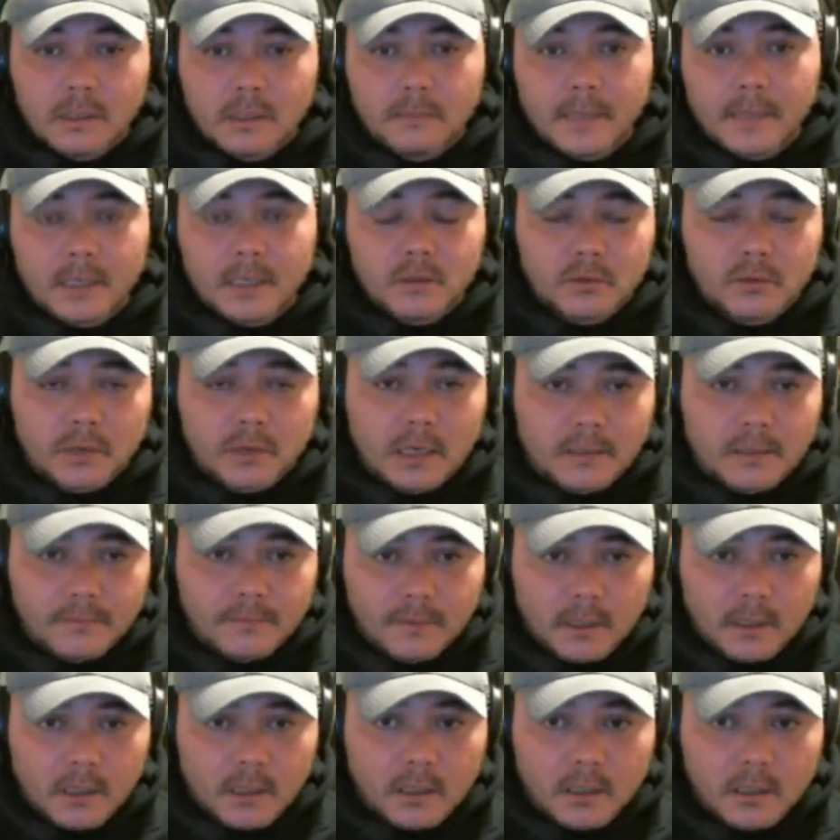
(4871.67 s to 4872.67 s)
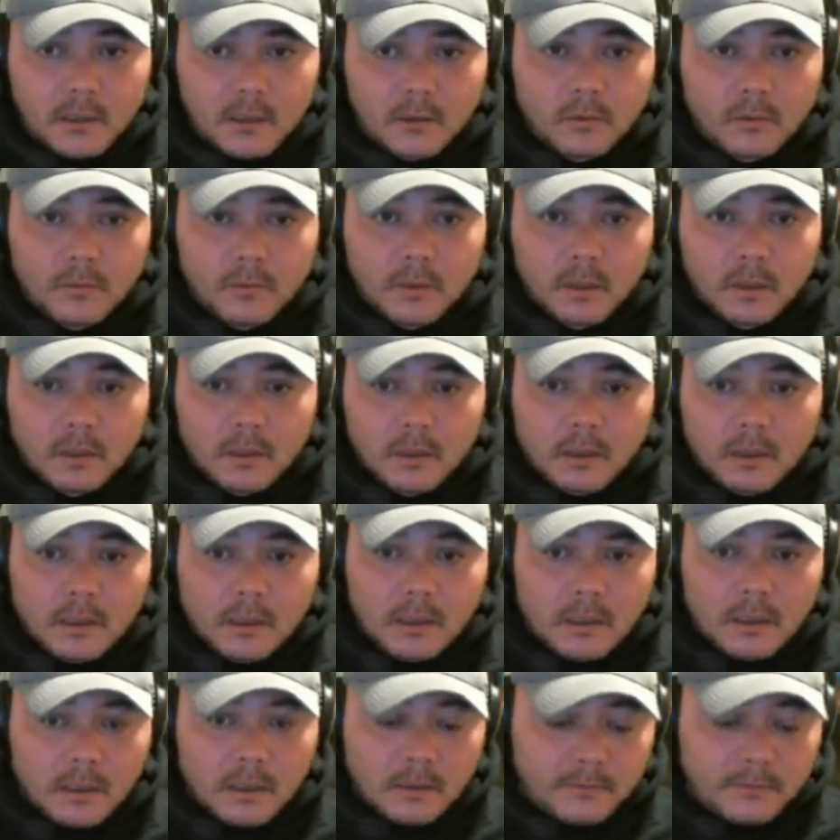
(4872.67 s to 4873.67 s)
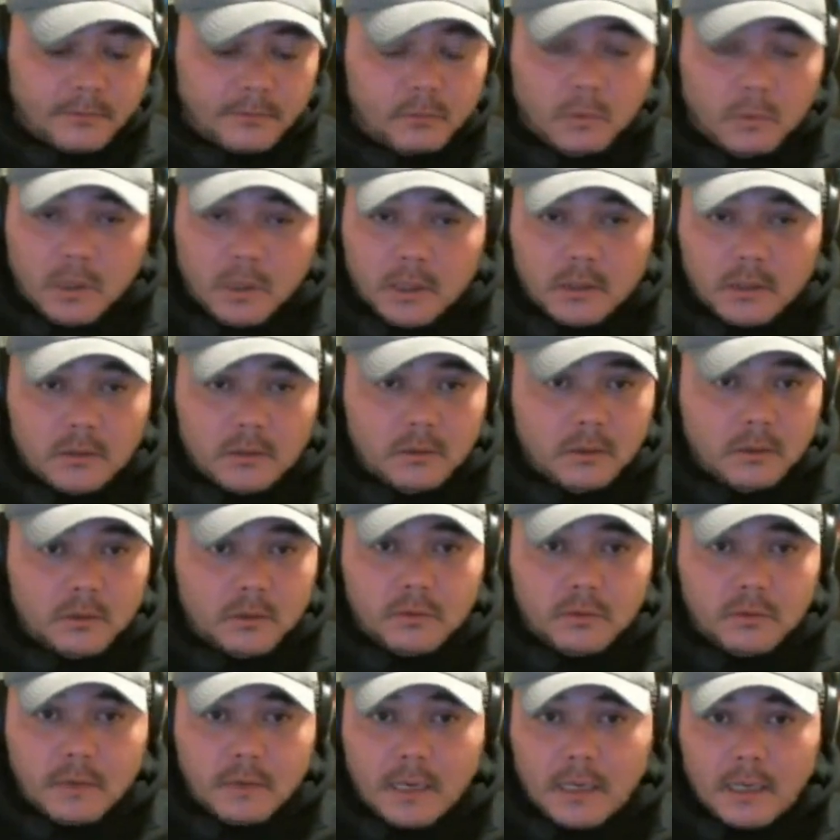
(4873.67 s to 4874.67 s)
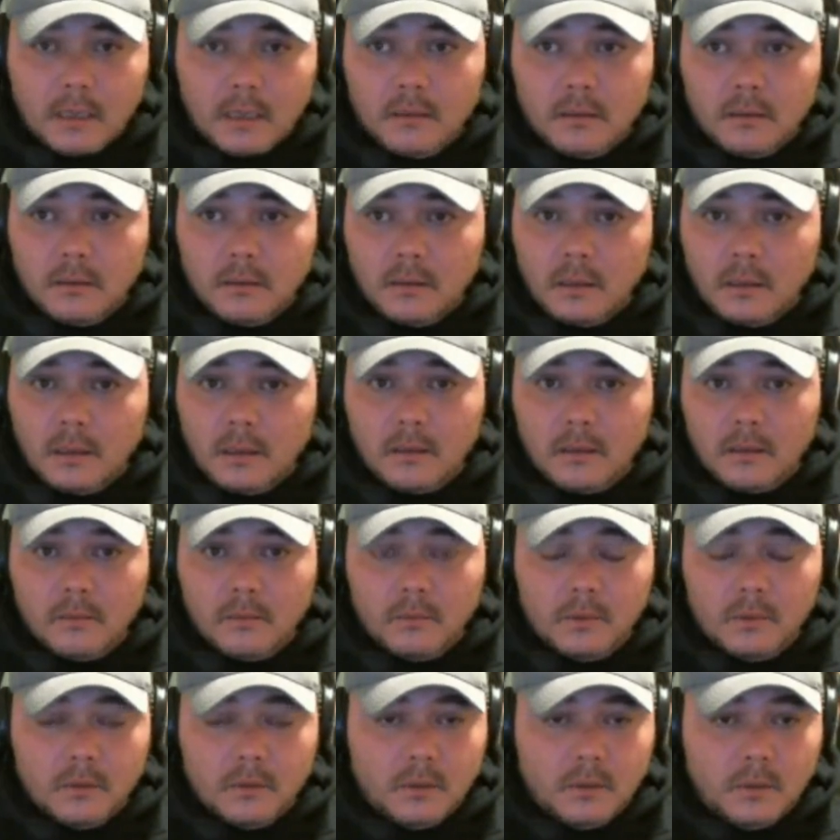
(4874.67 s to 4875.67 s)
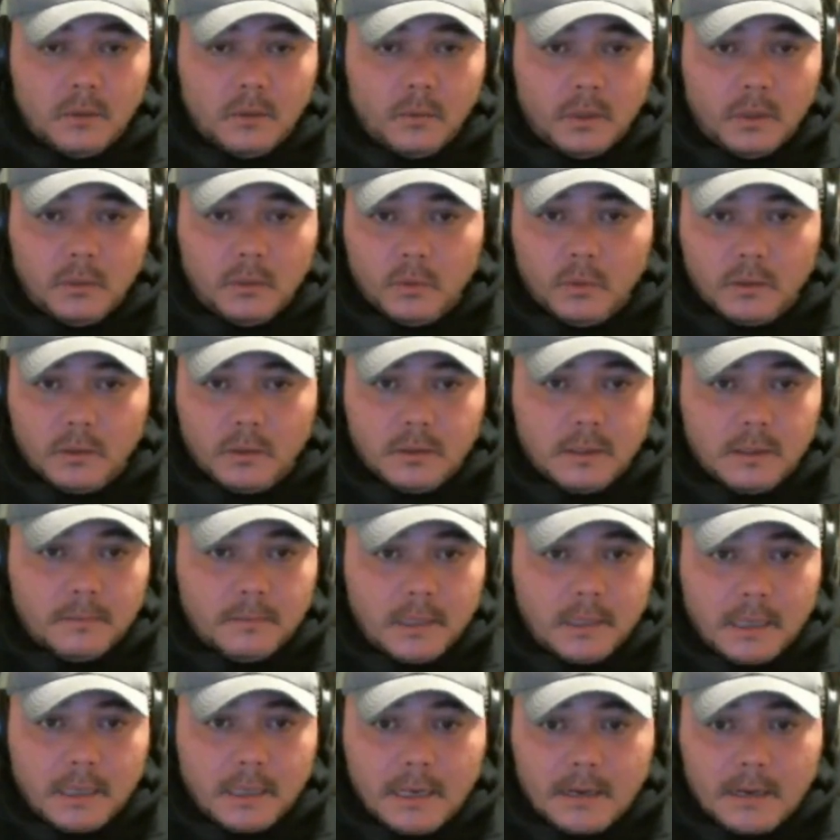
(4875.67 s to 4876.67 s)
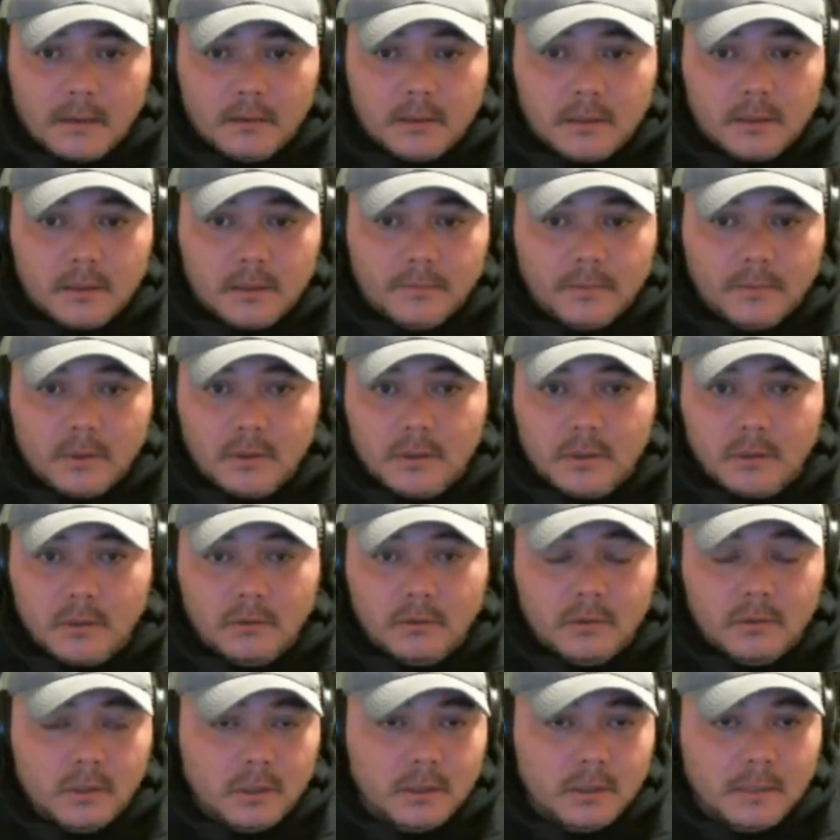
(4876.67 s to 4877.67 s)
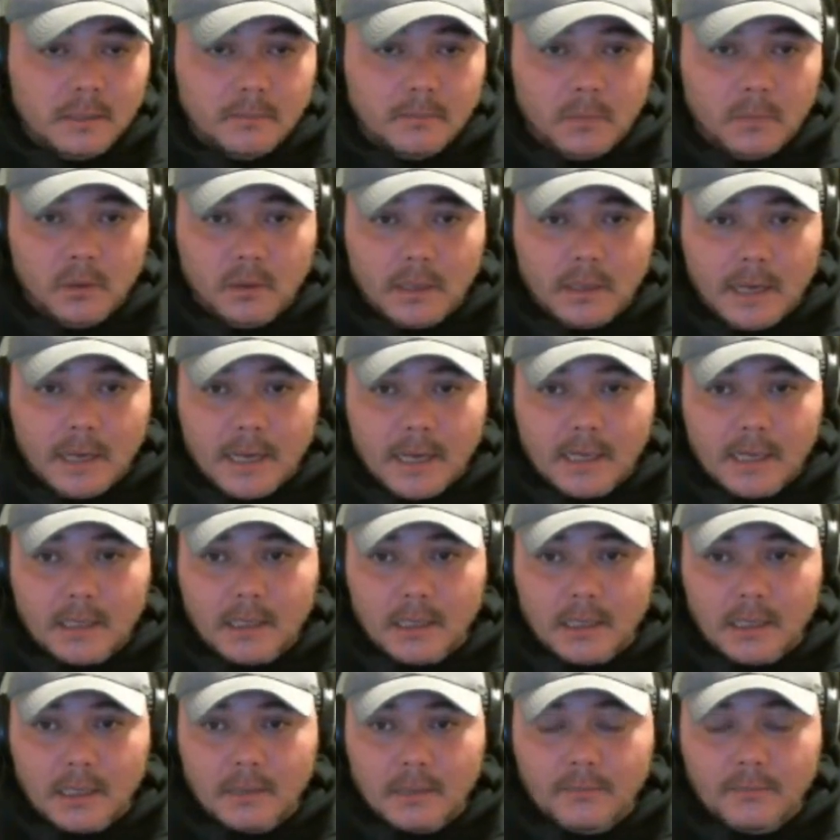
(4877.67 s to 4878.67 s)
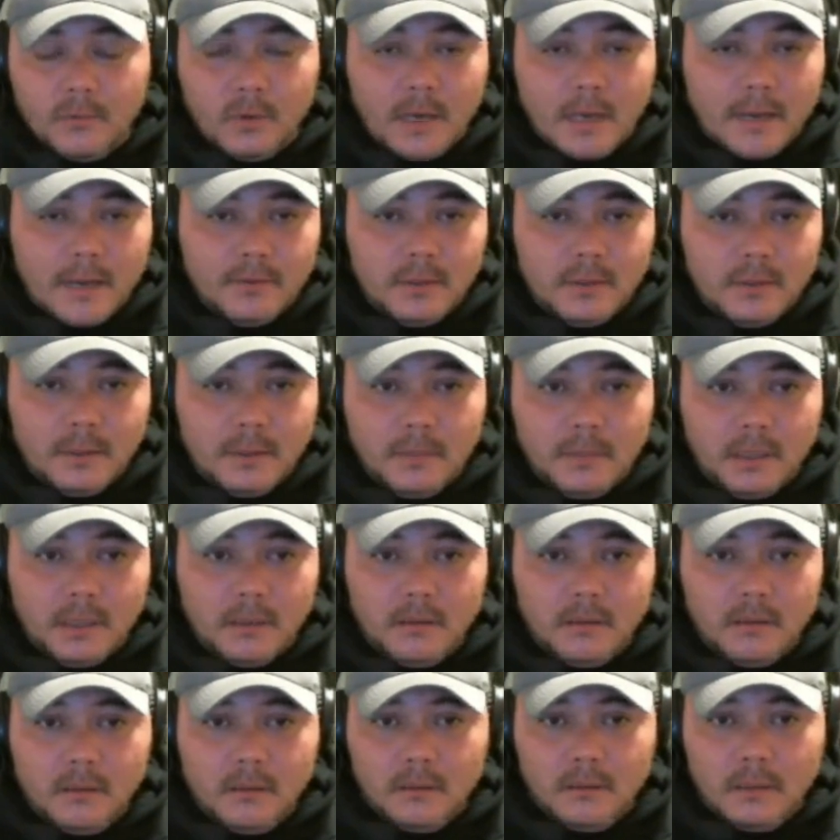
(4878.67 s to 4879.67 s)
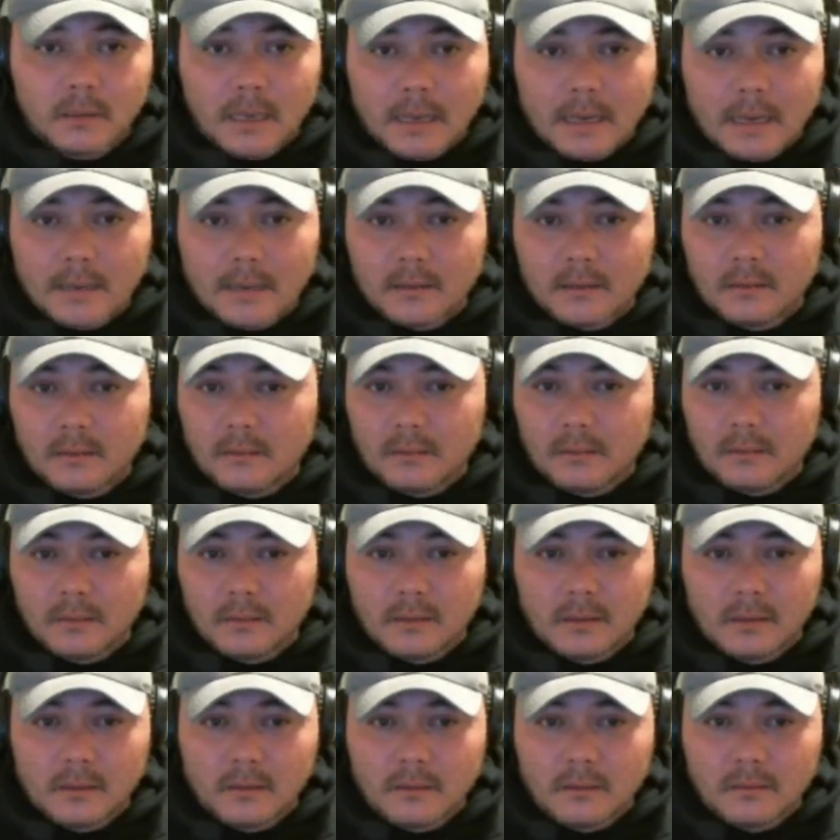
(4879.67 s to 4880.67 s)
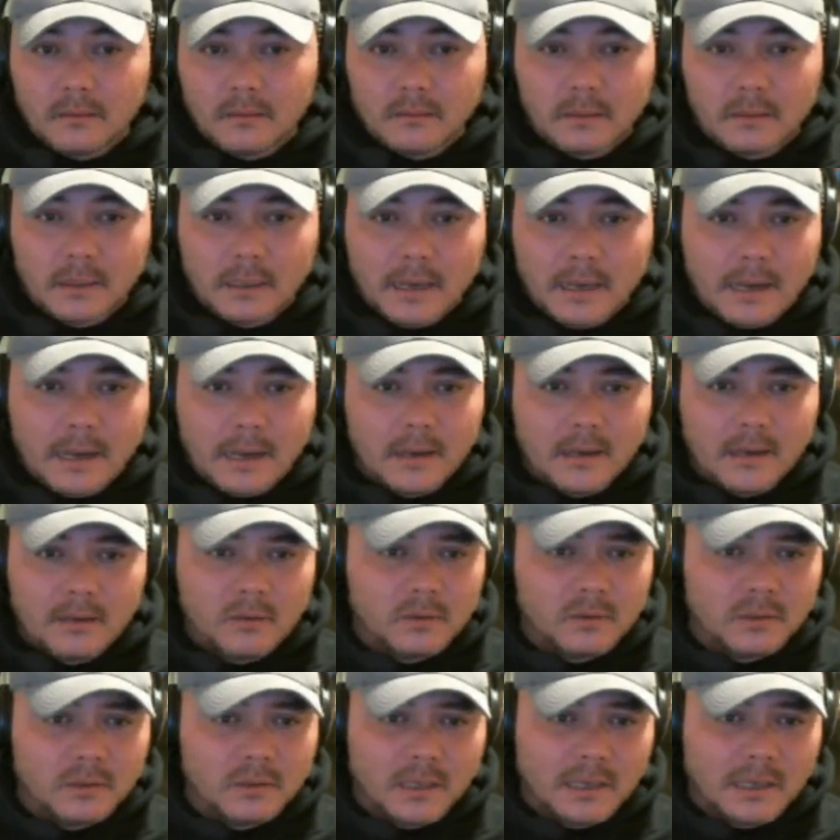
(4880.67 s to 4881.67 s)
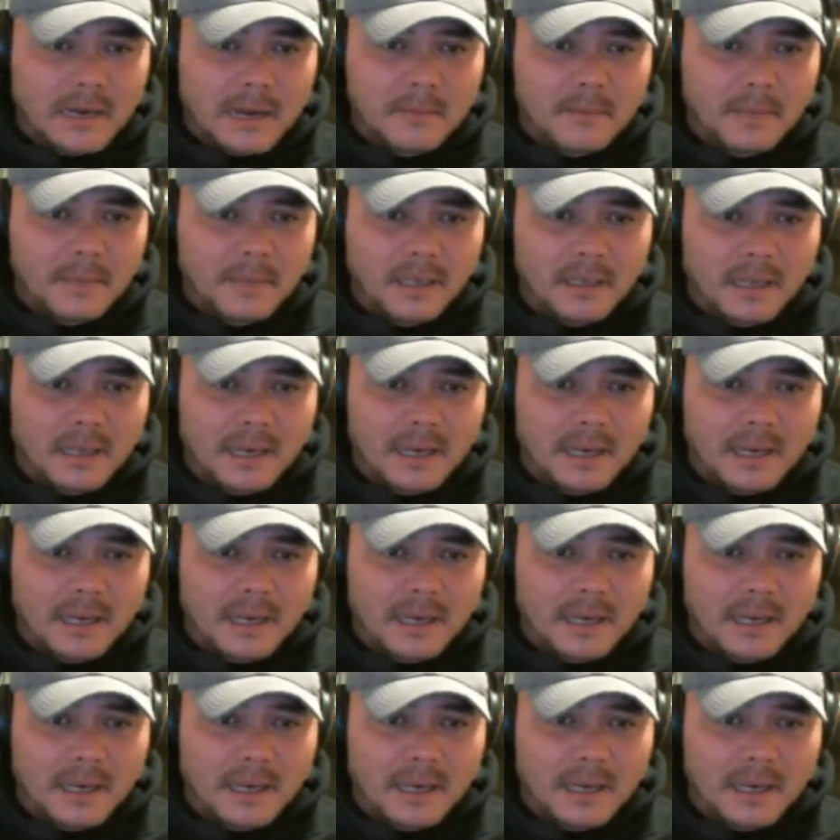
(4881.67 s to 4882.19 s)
within my trade video, if you want to do a trade and we can work something out. If you see something you like, and if you have something that you think I